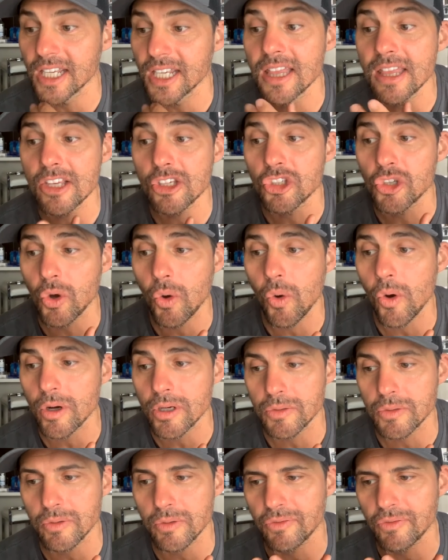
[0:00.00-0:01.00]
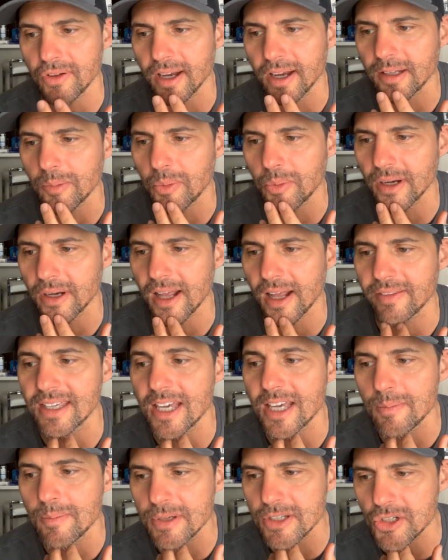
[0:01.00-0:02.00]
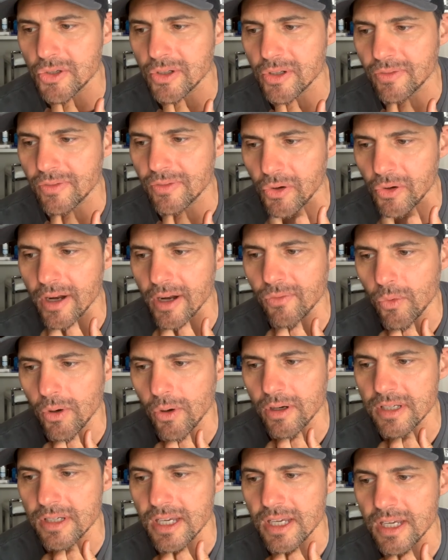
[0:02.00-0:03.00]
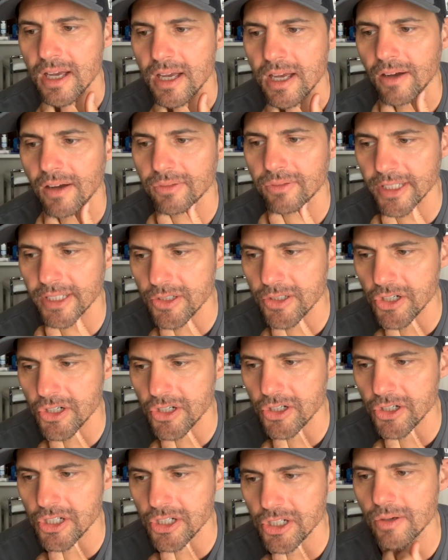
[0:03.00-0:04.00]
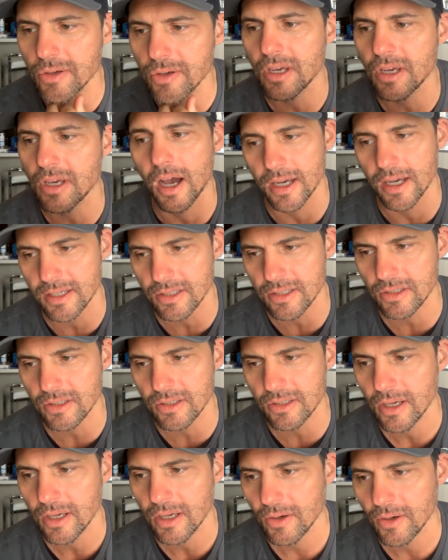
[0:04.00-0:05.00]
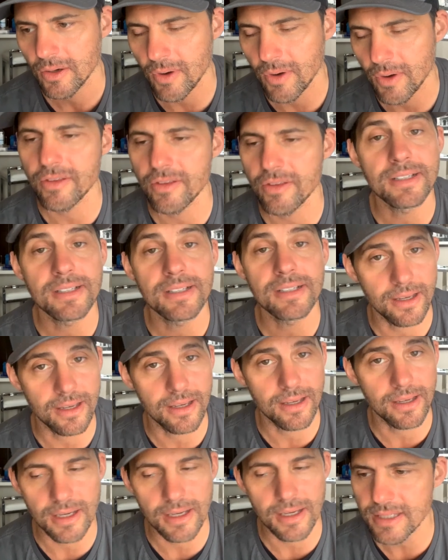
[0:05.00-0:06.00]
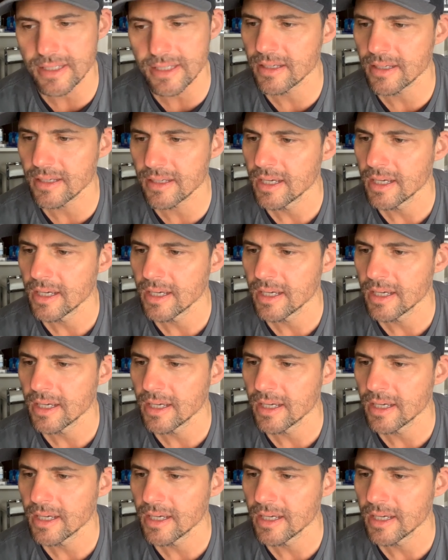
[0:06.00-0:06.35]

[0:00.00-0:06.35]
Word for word: In this course, we reflect upon how the imagery of creative works of literature shows us, rather than tells us,